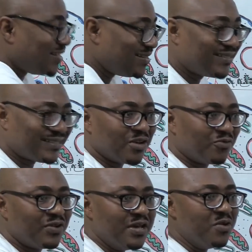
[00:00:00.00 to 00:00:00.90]
in
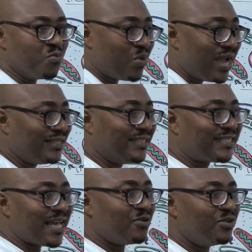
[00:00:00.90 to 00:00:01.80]
itself, when the
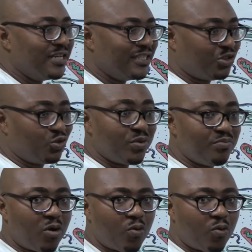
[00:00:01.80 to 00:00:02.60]
cell is doing more